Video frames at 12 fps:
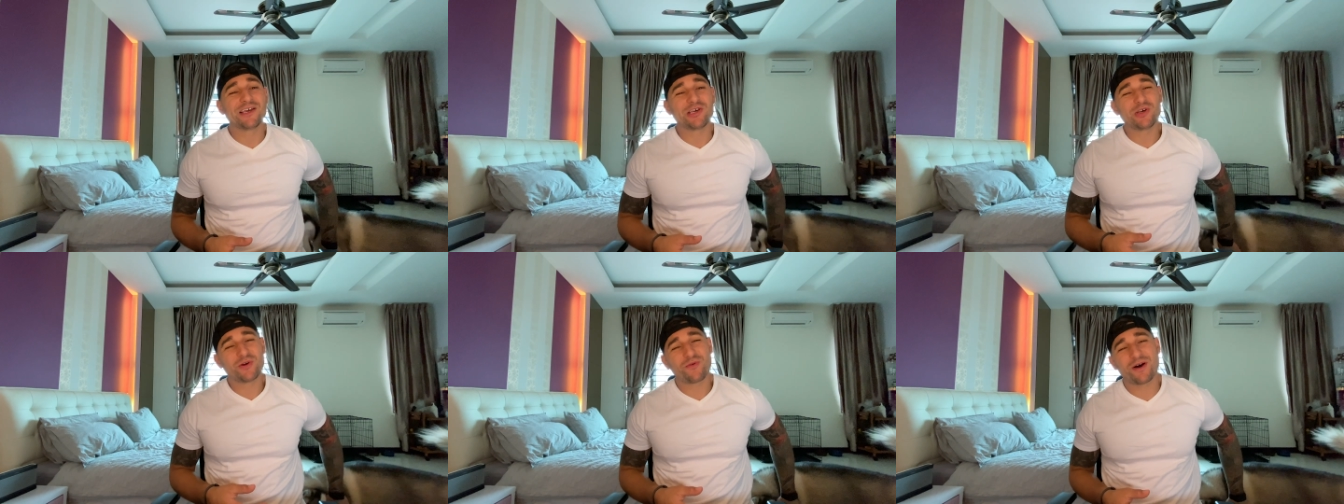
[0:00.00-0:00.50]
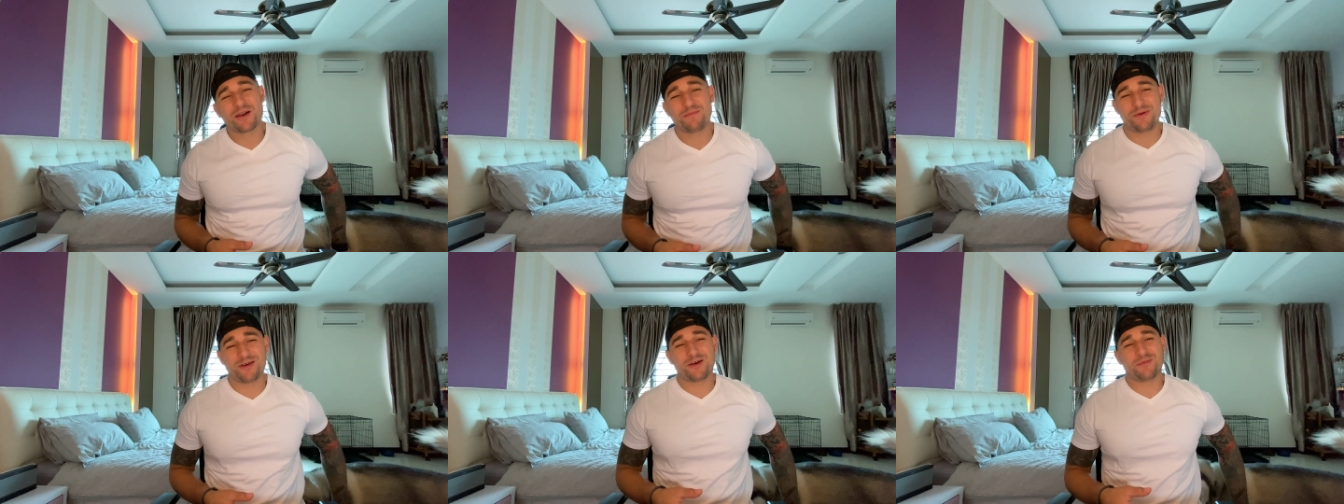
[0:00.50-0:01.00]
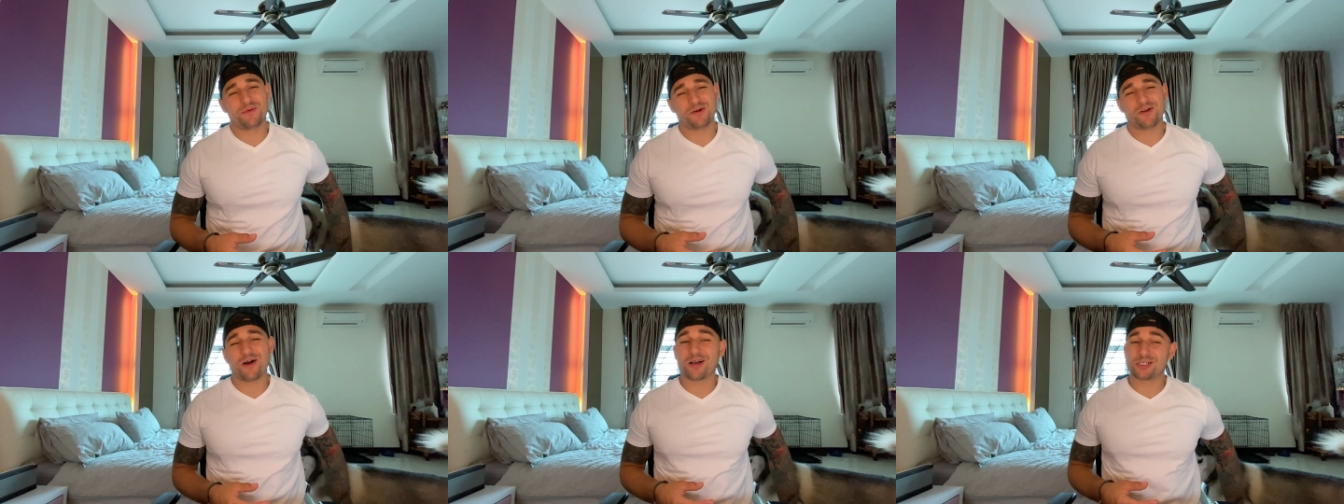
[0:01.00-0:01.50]
you don't want to pick up your
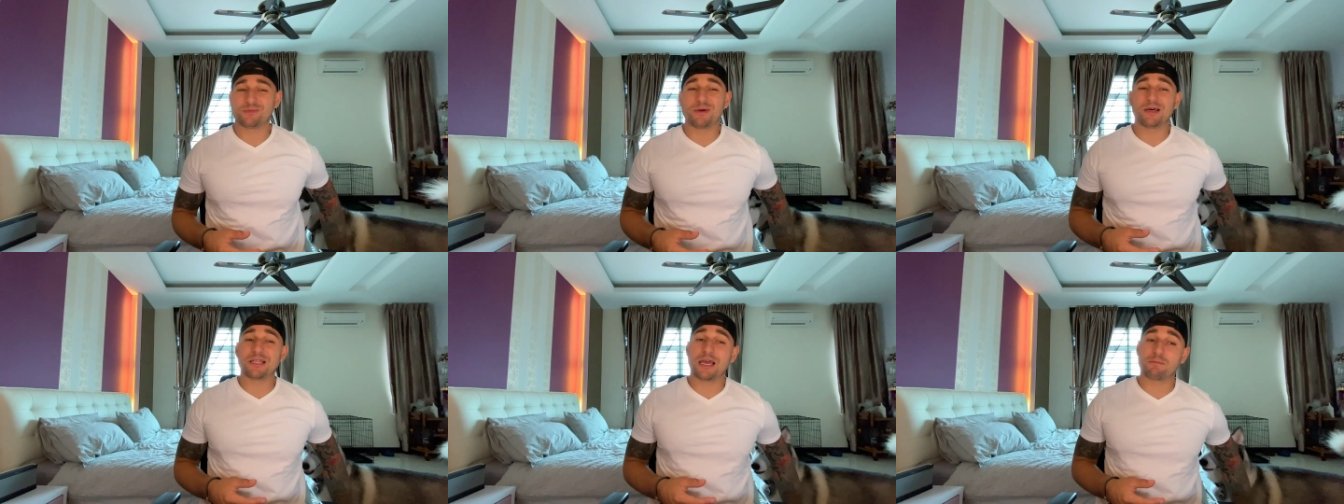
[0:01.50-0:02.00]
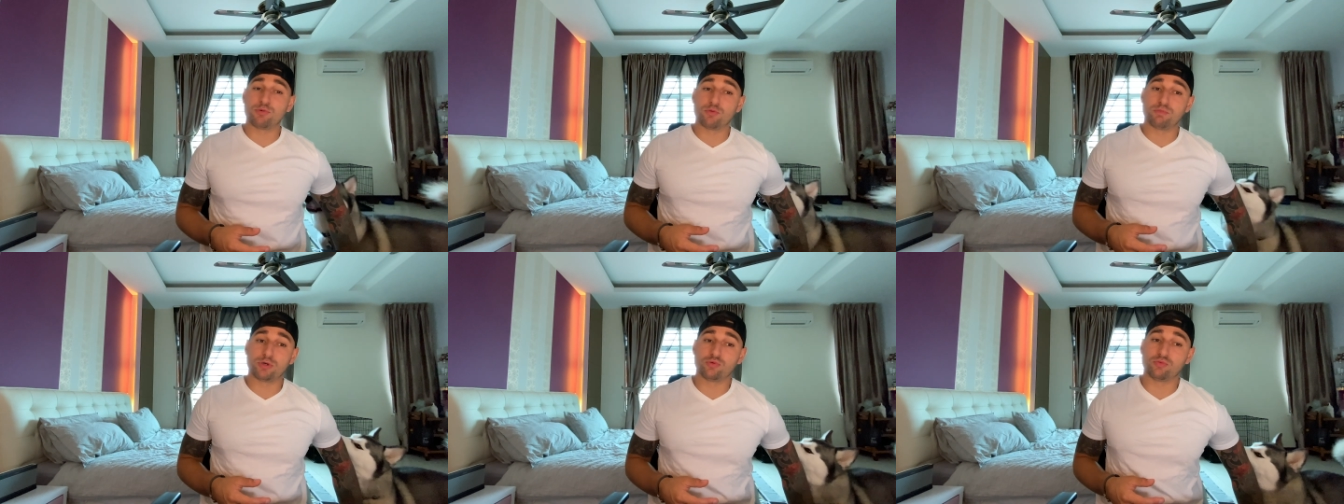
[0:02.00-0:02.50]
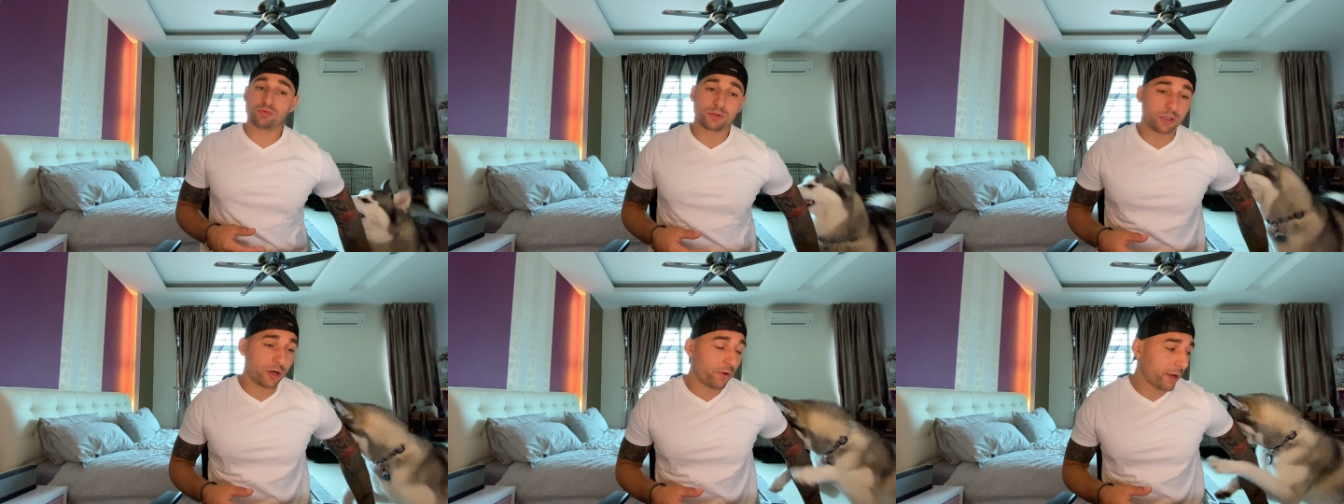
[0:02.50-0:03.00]
dog smelling like poo poo.
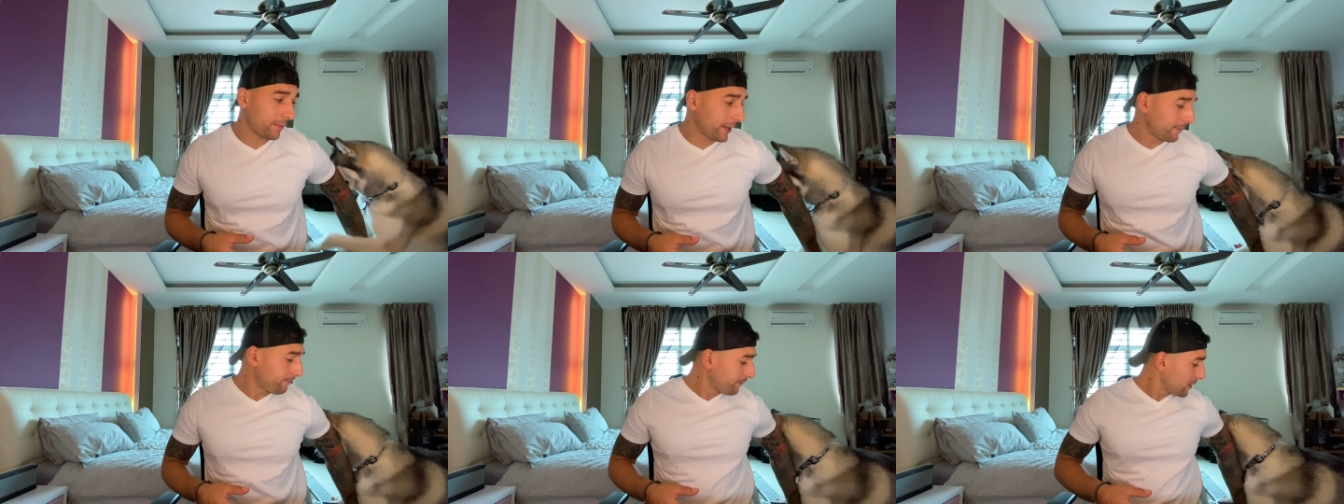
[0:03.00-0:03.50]
You know what I mean?